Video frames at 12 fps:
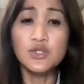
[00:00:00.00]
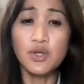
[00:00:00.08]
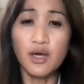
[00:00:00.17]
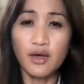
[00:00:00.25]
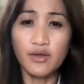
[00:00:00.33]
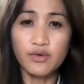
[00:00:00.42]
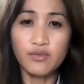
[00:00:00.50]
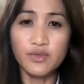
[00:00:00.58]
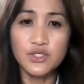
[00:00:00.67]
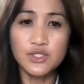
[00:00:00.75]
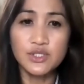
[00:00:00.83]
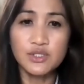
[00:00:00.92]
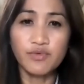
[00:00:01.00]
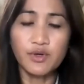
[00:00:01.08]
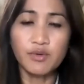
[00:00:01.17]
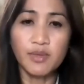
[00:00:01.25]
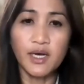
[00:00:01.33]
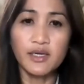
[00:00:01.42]
the other regions of
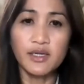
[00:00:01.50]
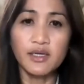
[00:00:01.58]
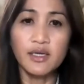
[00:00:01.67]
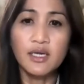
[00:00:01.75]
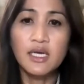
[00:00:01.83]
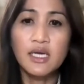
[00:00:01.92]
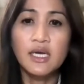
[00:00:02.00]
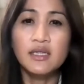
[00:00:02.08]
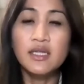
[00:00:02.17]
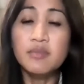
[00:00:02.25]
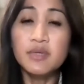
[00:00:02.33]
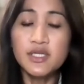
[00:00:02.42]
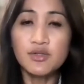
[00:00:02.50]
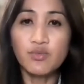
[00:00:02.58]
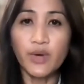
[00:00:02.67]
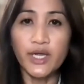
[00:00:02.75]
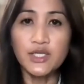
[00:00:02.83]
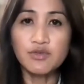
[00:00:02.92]
your body. Limited
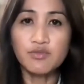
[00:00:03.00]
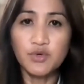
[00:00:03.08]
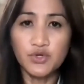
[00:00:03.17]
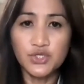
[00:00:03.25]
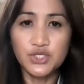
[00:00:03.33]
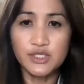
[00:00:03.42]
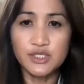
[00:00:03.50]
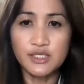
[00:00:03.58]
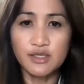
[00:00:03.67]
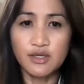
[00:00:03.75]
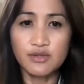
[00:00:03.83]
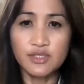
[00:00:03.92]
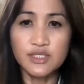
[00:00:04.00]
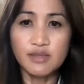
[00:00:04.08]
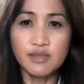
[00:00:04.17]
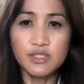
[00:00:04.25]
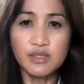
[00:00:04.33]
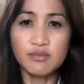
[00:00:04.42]
range of motion is another
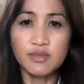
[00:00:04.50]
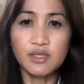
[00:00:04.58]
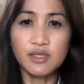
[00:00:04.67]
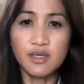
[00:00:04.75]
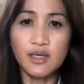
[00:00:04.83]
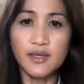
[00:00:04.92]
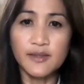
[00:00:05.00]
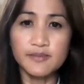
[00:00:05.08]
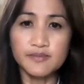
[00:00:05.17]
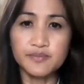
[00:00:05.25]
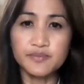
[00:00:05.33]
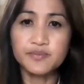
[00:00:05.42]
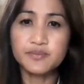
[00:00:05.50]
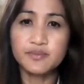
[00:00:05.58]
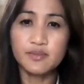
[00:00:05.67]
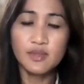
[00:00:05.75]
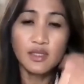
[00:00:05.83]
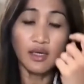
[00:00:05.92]
symptom.
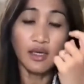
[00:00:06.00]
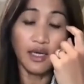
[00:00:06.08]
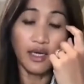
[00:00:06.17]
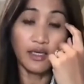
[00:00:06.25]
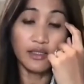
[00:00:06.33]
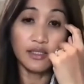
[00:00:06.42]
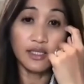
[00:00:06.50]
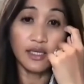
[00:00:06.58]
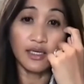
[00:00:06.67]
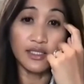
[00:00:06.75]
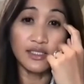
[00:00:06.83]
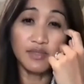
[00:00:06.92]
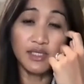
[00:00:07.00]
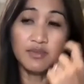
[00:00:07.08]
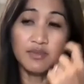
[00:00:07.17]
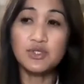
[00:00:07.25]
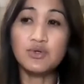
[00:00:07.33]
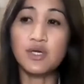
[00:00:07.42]
And
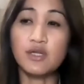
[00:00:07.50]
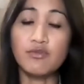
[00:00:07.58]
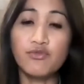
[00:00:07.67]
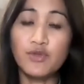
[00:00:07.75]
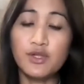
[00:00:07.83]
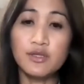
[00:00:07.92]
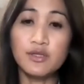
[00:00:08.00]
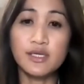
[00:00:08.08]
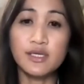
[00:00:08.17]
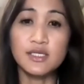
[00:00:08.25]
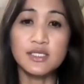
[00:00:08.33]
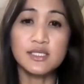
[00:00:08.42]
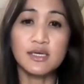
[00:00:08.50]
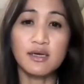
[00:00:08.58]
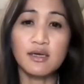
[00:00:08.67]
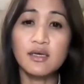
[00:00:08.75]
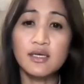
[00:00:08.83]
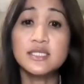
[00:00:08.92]
sometimes you can feel that
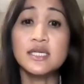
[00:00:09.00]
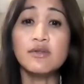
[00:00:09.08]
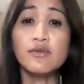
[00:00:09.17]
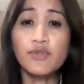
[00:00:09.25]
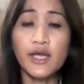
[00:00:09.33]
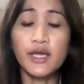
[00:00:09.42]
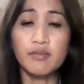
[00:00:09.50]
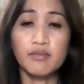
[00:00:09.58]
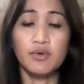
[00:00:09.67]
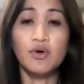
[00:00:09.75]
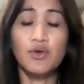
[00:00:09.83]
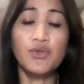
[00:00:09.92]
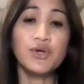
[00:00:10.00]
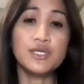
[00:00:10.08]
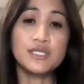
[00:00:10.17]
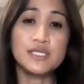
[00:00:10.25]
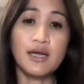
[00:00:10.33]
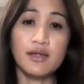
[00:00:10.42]
it's inflamed, although
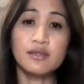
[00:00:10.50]
it's not